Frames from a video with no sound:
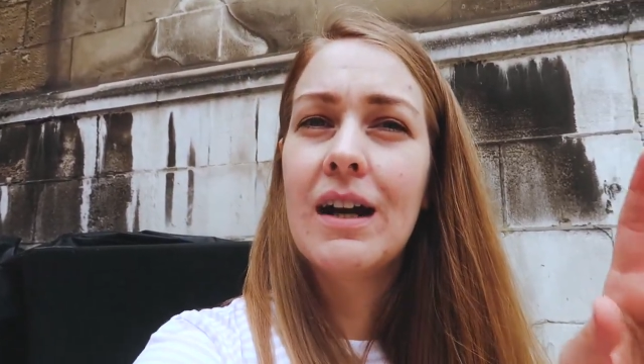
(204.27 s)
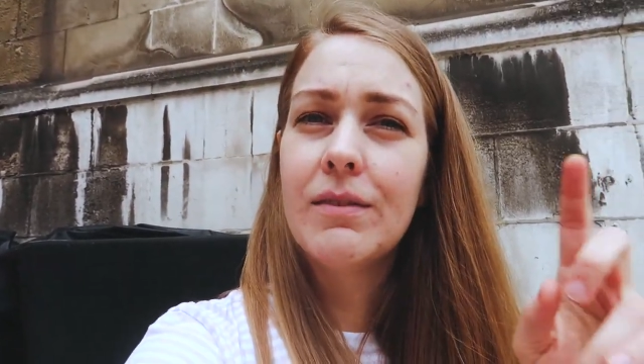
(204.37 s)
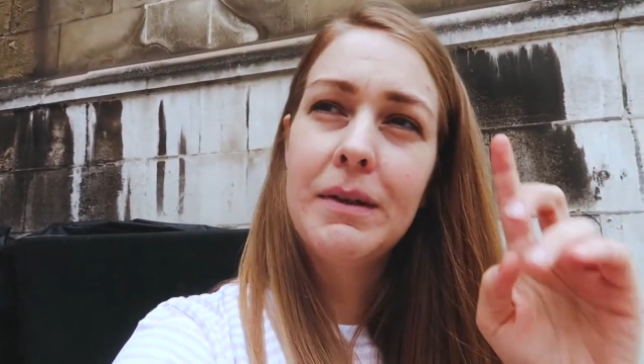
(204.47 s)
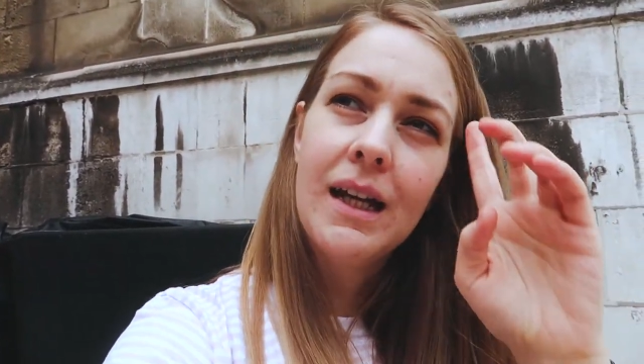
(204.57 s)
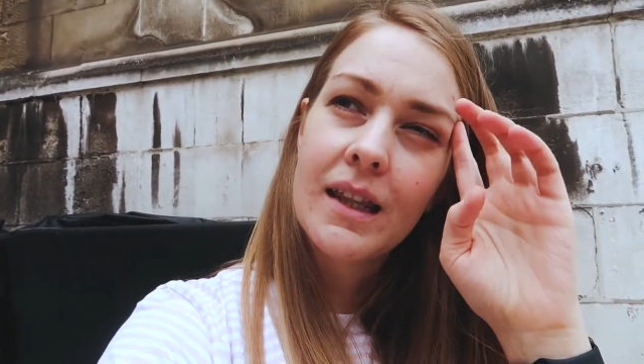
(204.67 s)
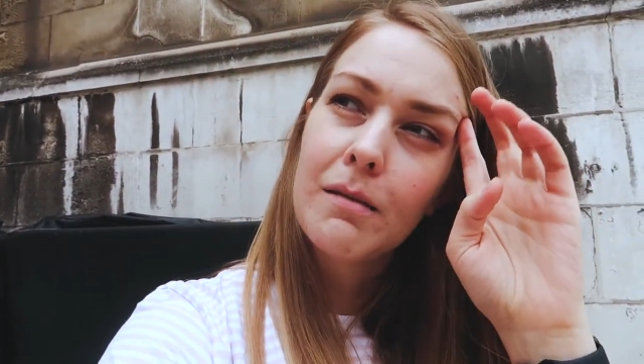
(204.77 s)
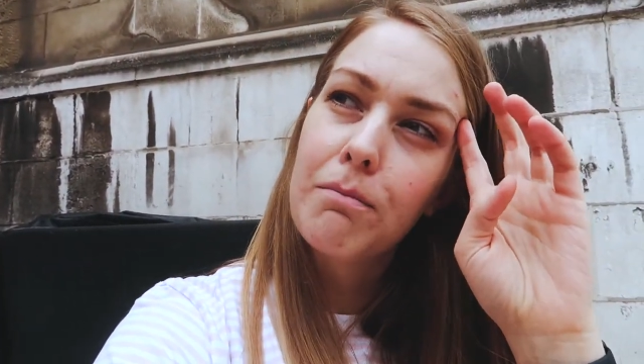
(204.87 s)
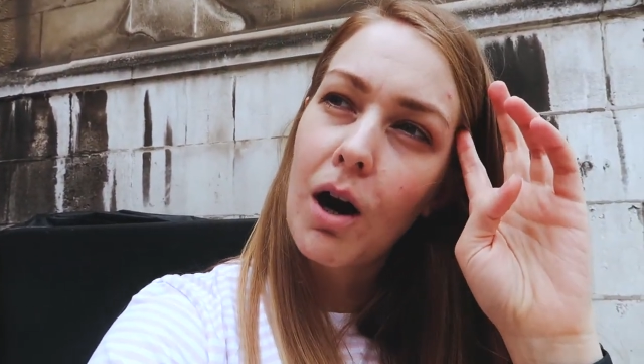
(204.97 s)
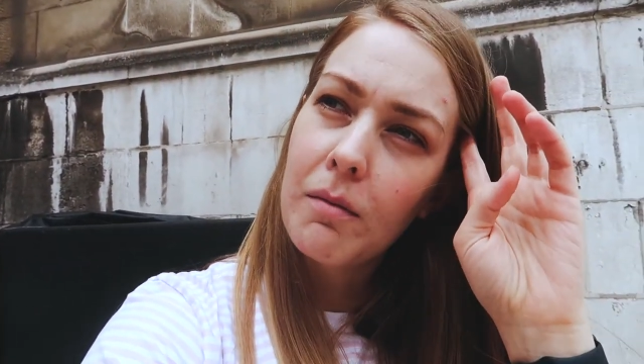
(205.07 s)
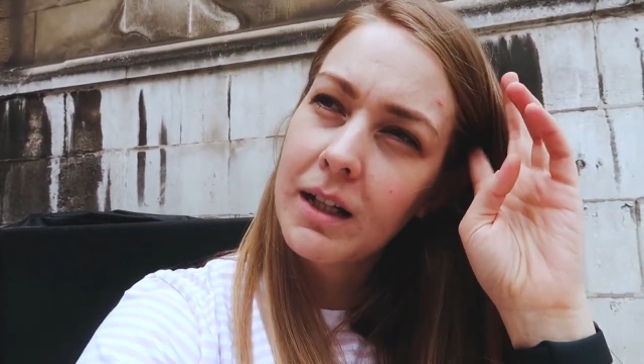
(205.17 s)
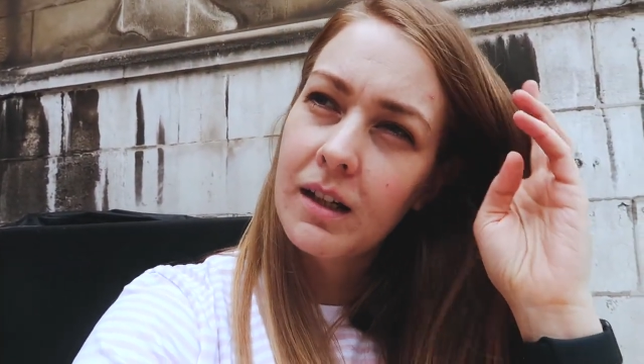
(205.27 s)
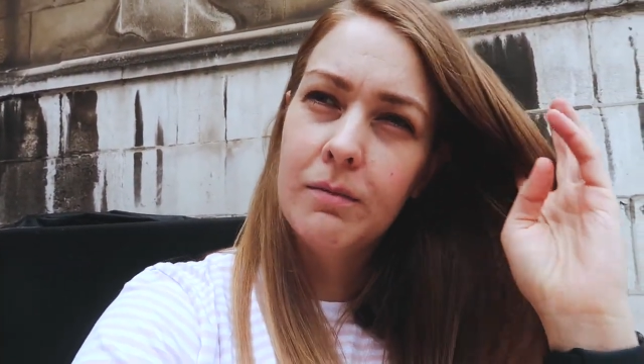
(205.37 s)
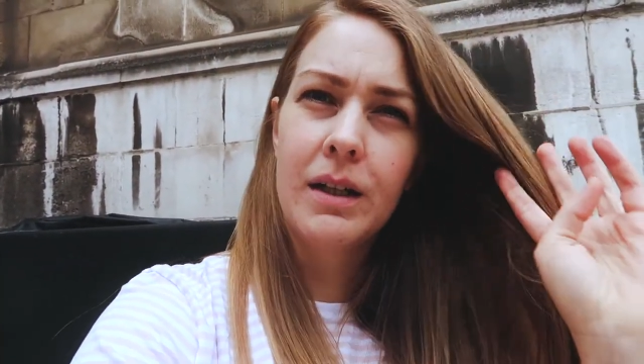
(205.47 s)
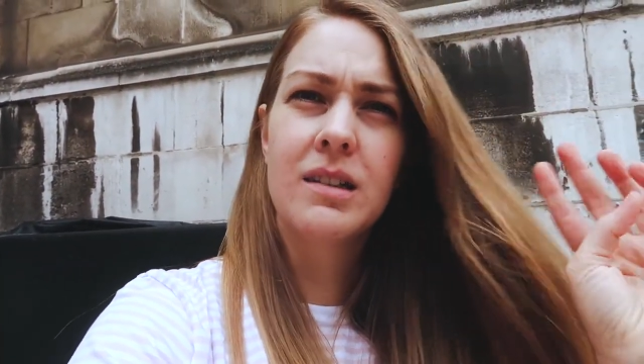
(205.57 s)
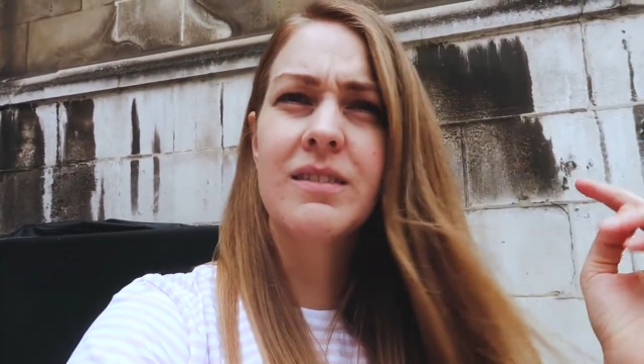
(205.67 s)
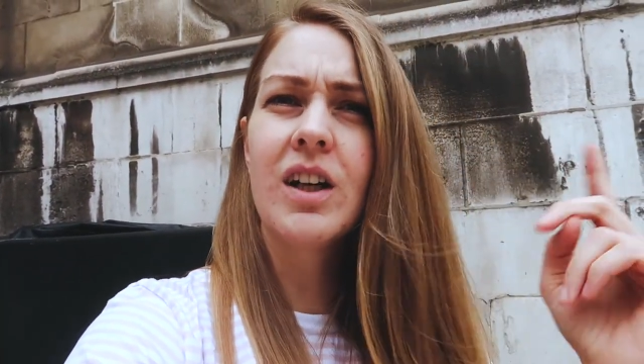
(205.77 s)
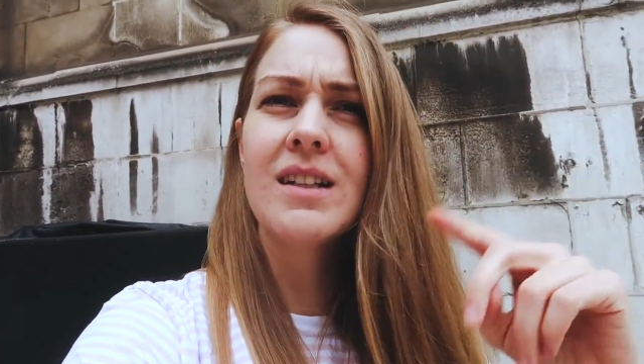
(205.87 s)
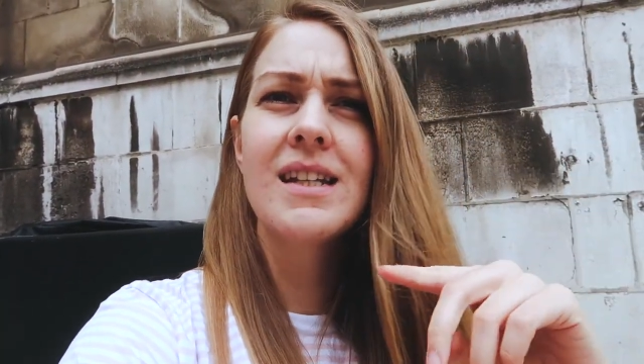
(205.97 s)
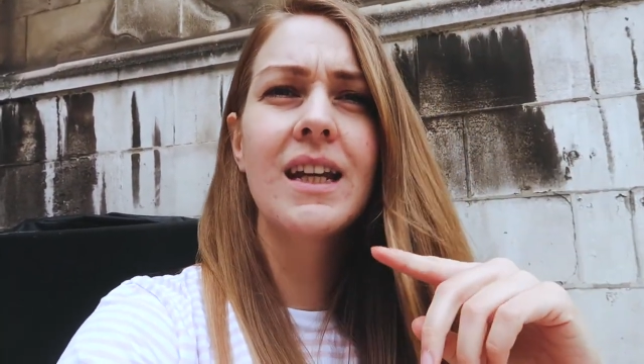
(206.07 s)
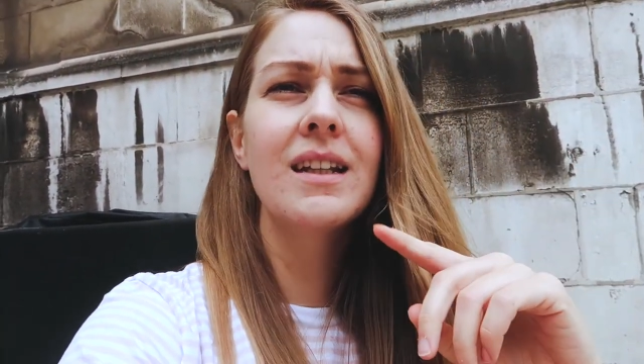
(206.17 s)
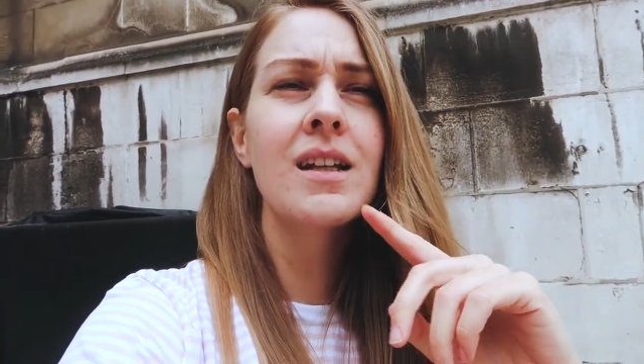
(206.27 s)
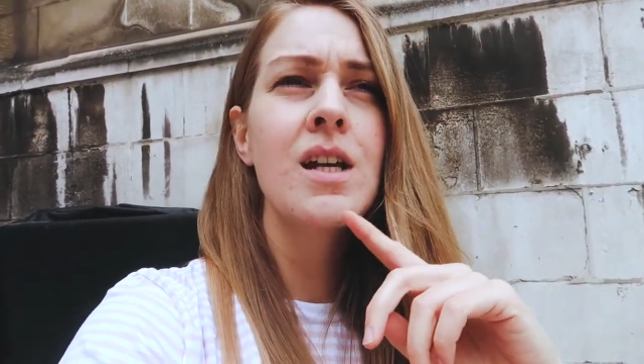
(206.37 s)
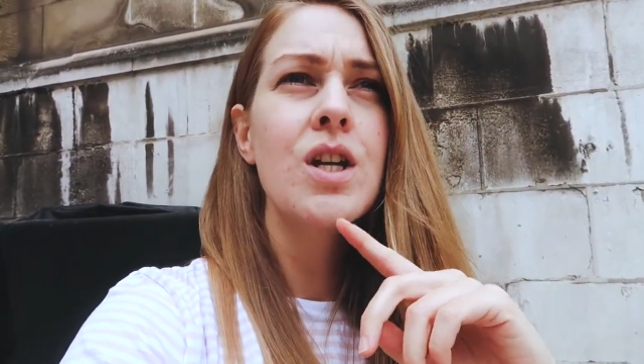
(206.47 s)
have to be at the Barbican because I've got a ticket